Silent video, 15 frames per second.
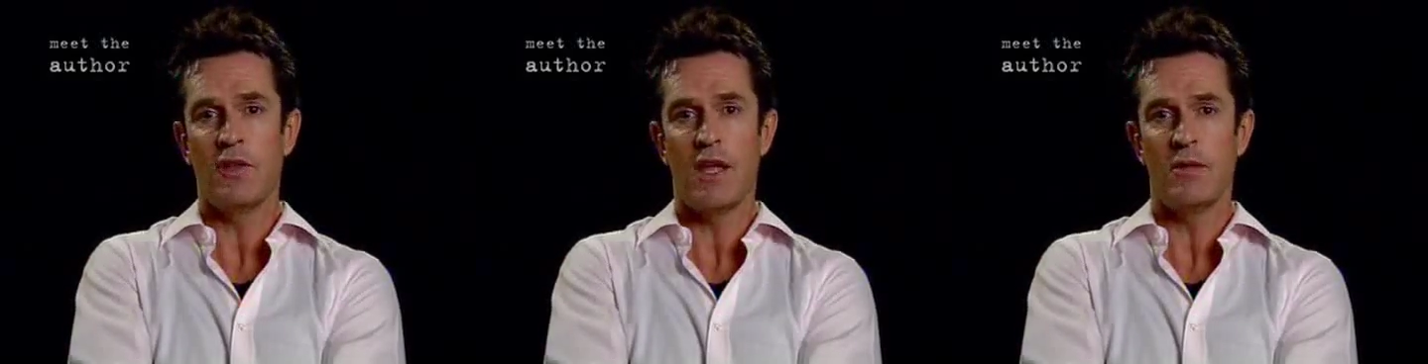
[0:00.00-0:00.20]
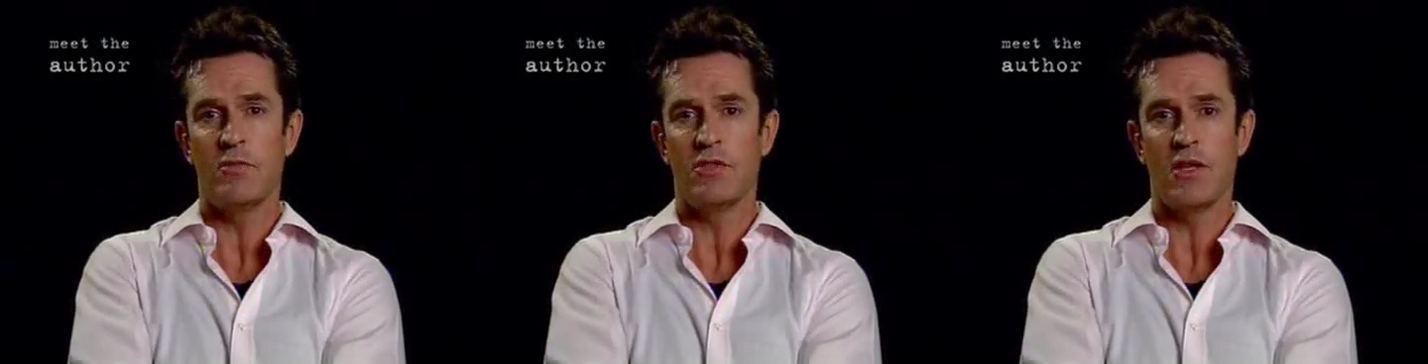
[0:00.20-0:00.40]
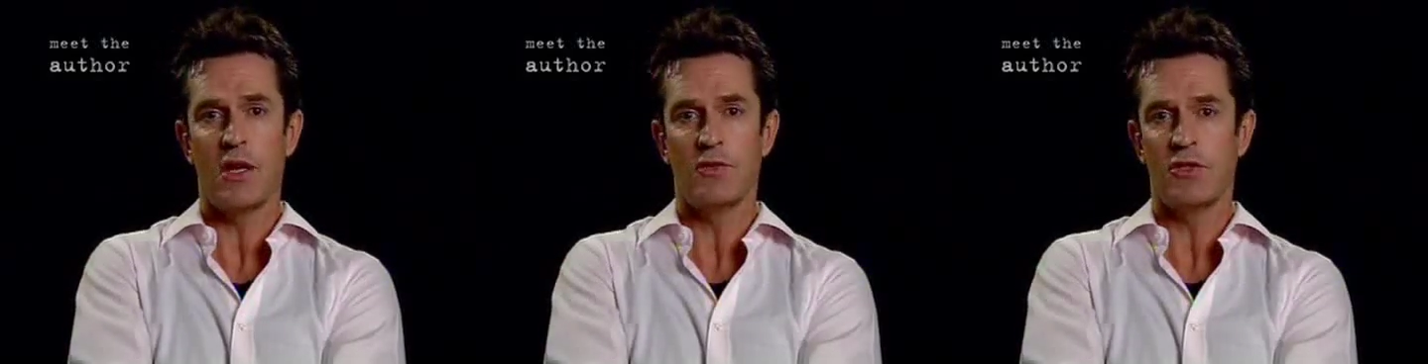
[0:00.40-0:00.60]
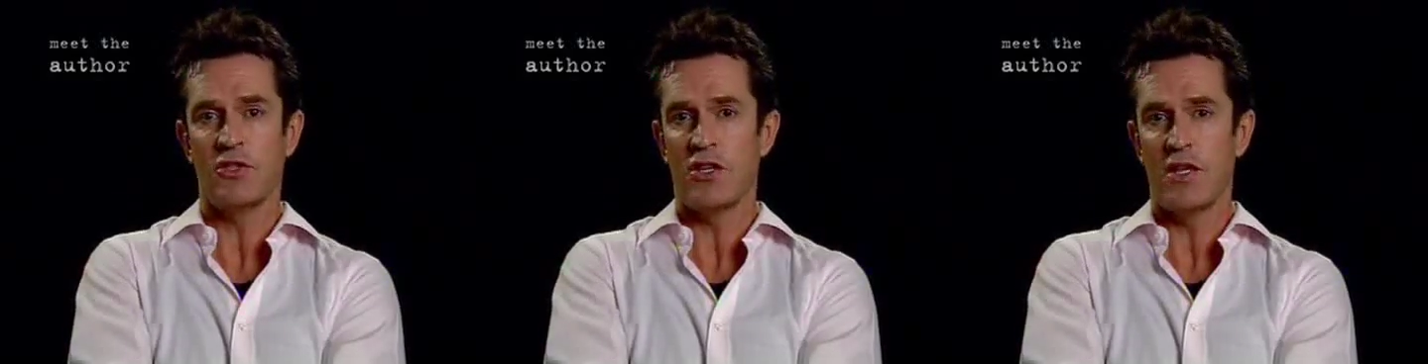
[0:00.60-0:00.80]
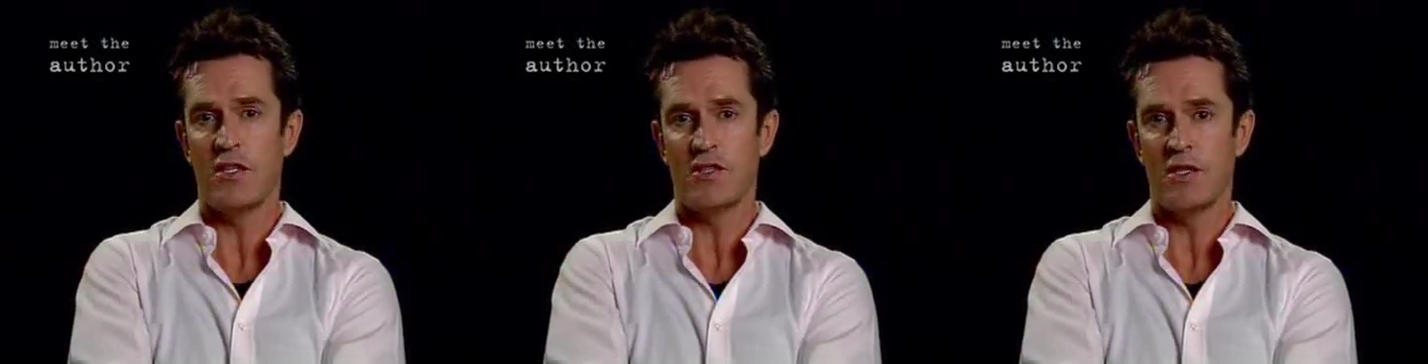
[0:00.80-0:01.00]
flames down the
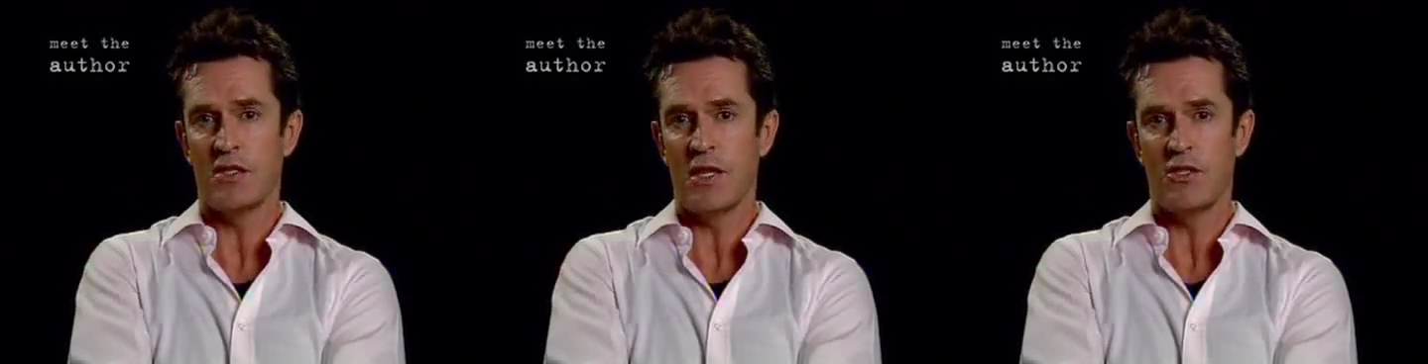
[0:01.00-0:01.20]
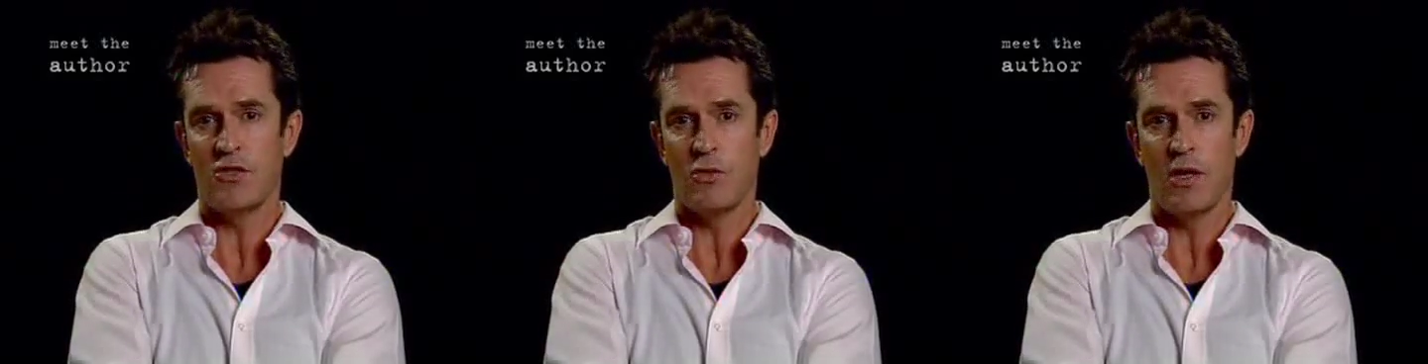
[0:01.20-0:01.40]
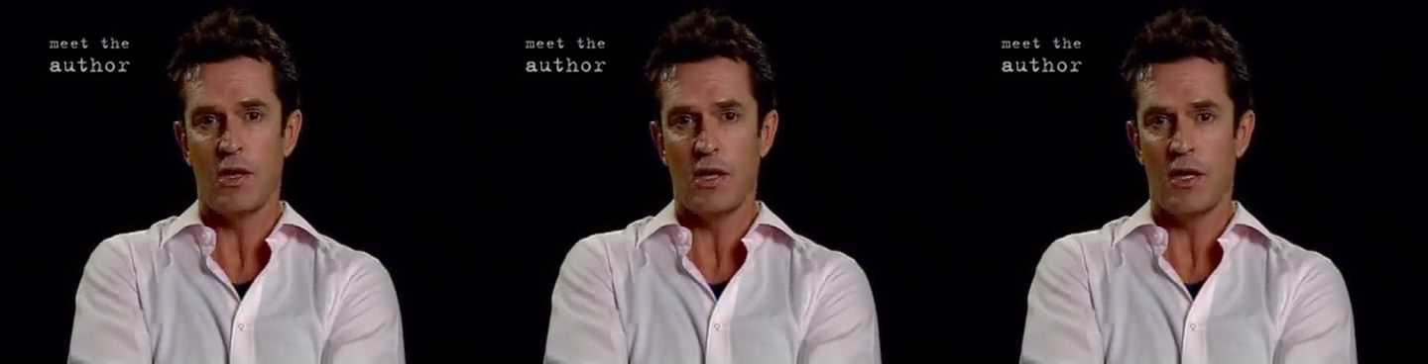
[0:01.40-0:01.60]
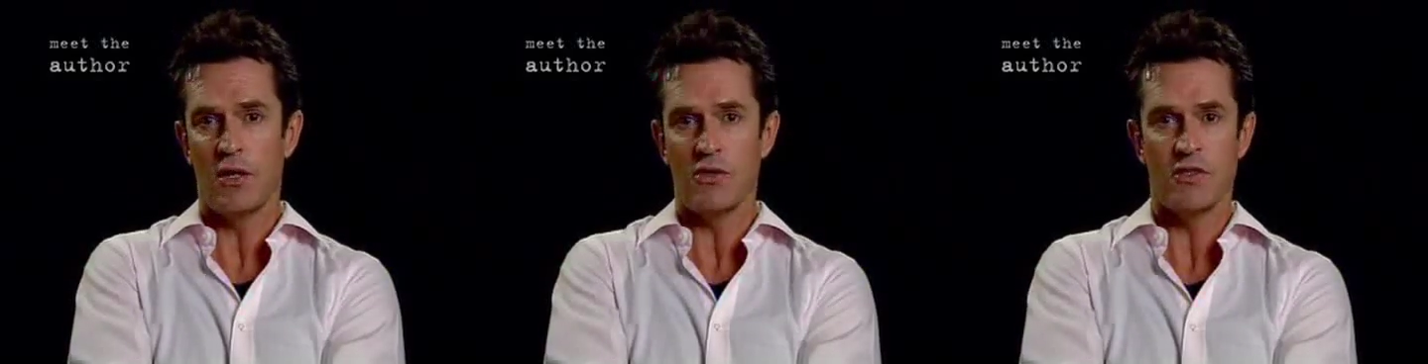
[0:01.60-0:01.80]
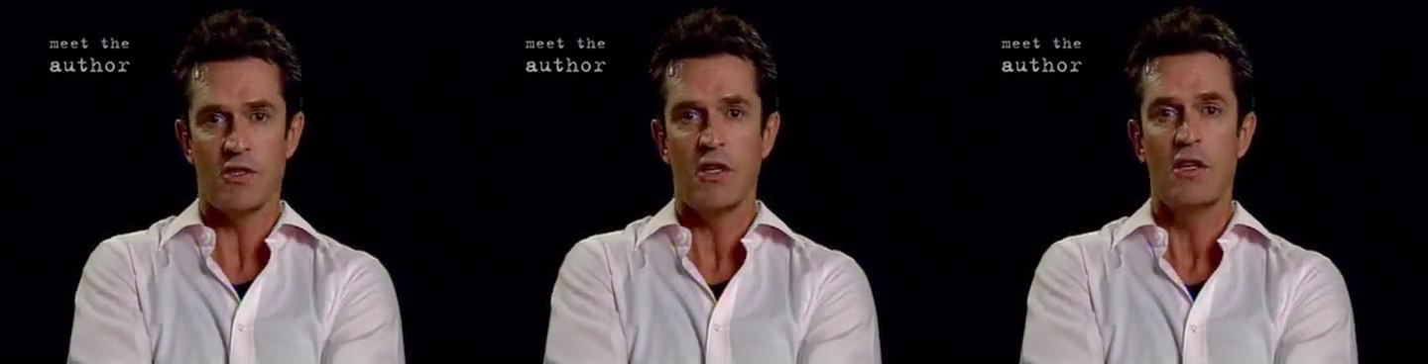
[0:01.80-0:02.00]
chase that led to our
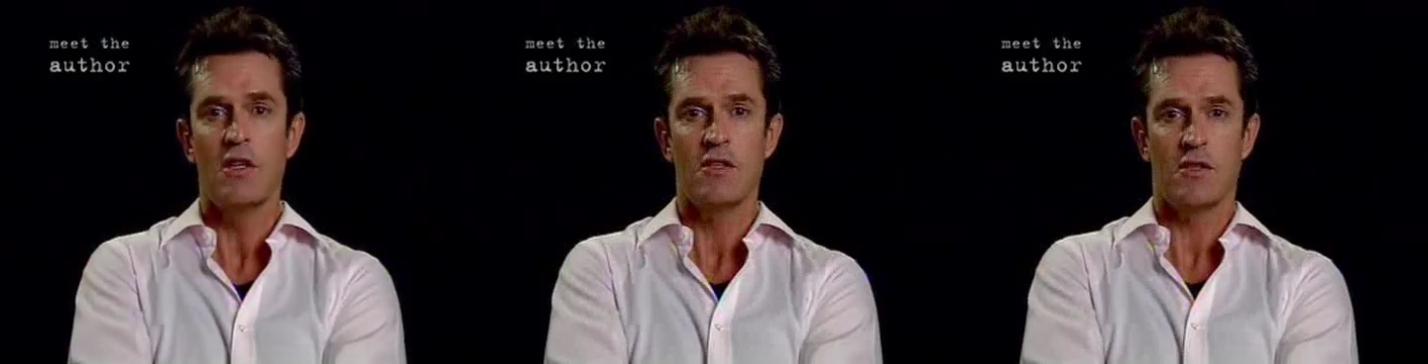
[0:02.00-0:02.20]
house,